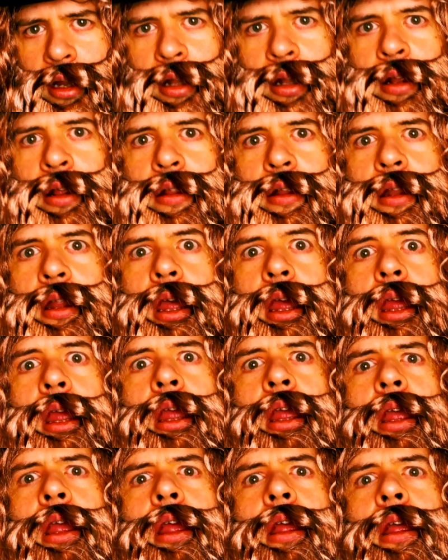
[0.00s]
and the other
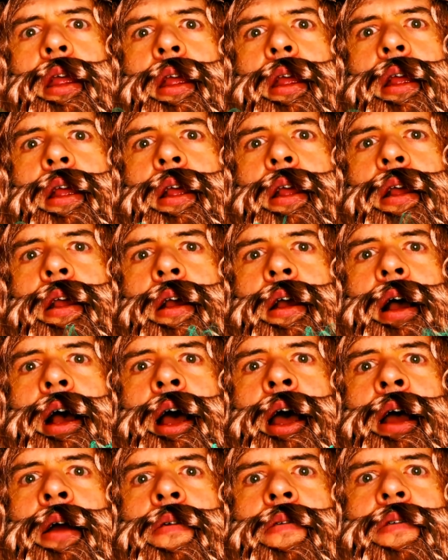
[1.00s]
day
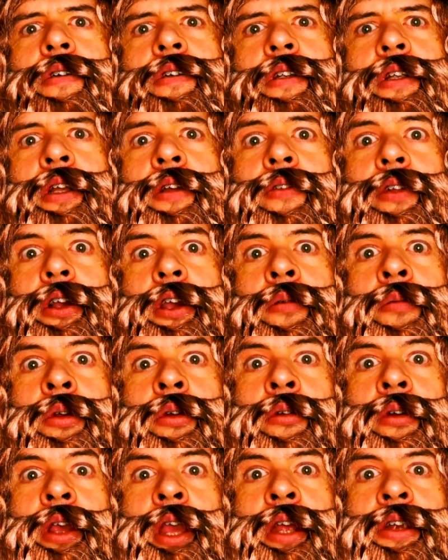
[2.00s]
I received a
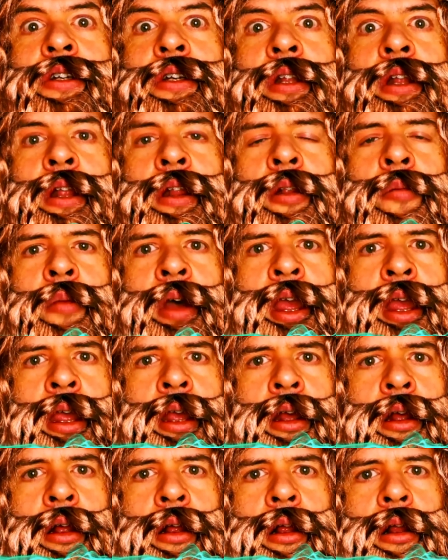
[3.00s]
communication in the
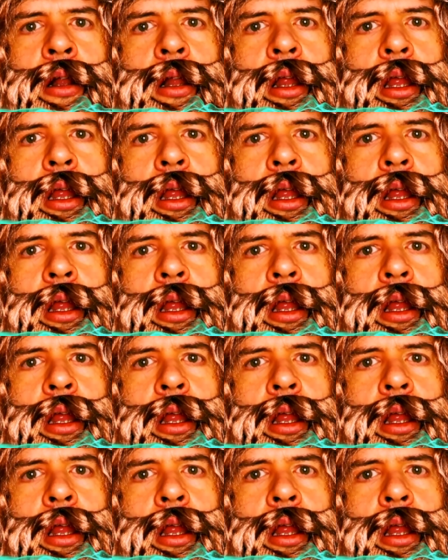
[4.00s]
mail,